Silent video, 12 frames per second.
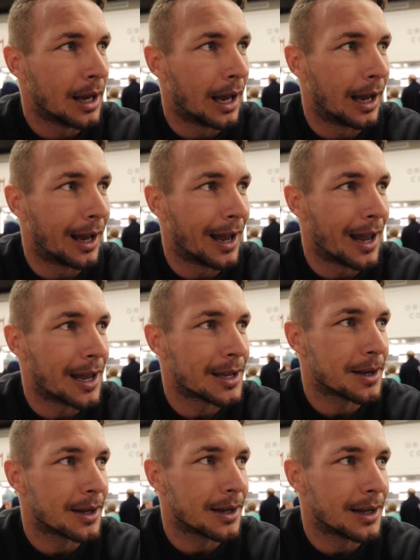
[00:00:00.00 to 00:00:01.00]
Uh,
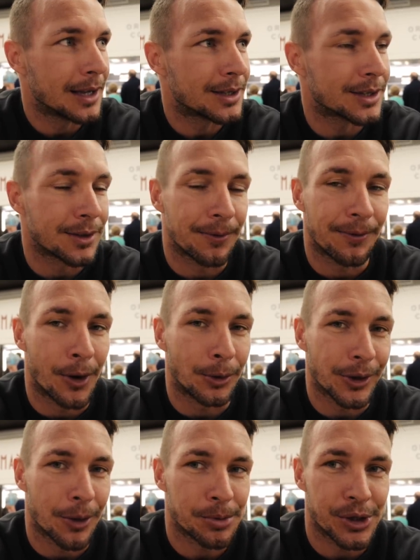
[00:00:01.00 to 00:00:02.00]
its
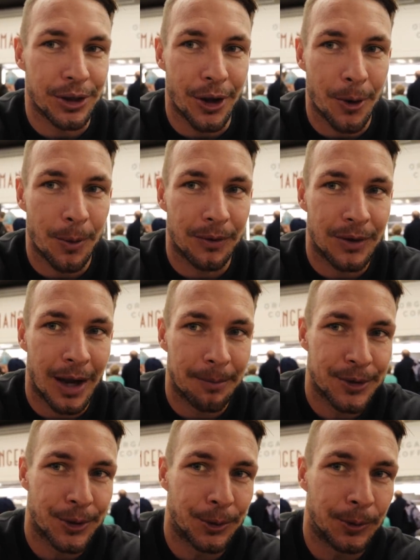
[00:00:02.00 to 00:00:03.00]
default option though, we've
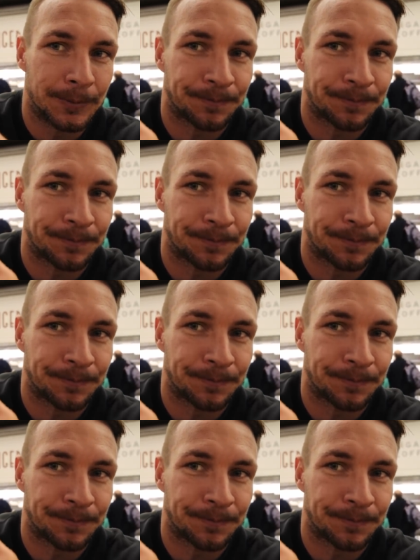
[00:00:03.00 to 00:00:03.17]
come to